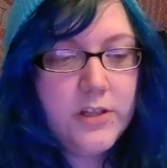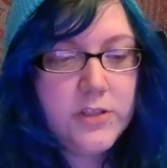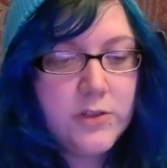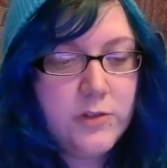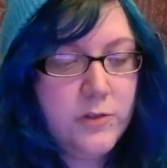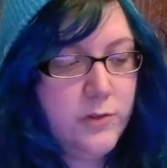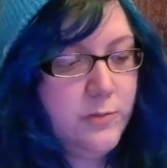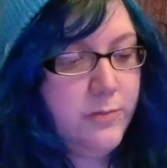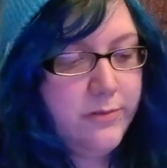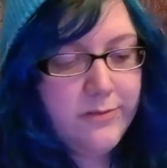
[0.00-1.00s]
so
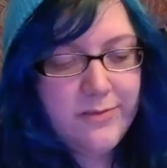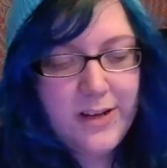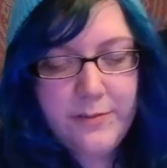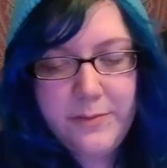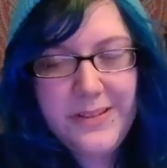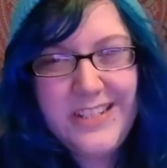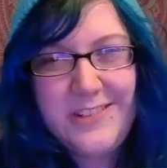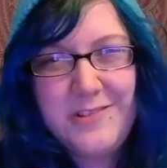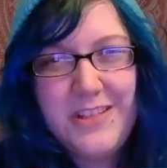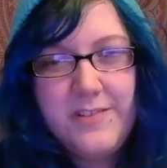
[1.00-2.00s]
probably
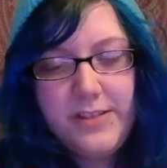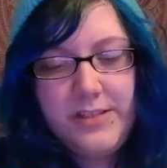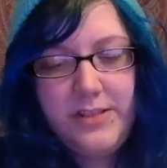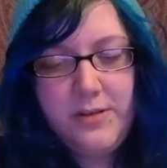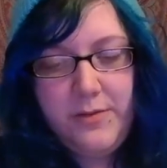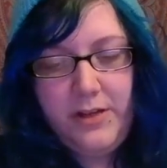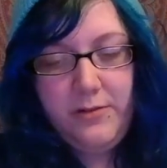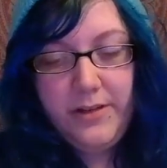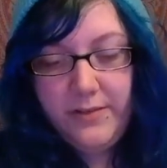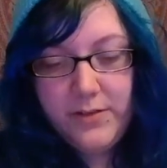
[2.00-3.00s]
don't leave this in your
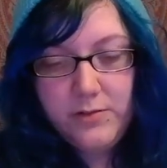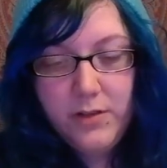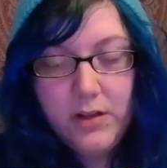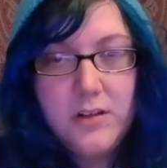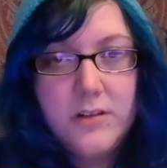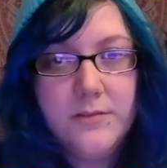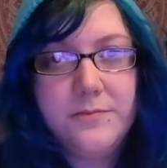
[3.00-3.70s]
microwave too long.